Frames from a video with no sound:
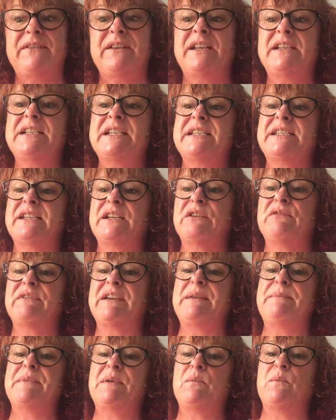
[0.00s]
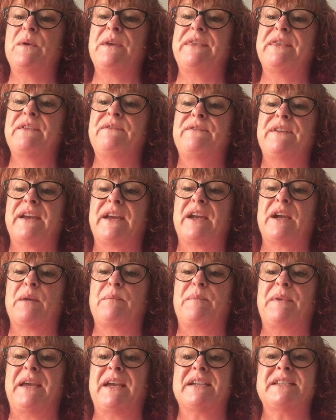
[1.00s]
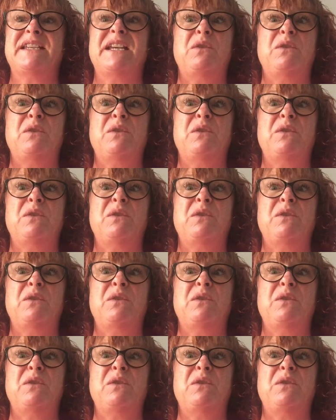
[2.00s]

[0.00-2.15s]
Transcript: a disagreement with the vicar because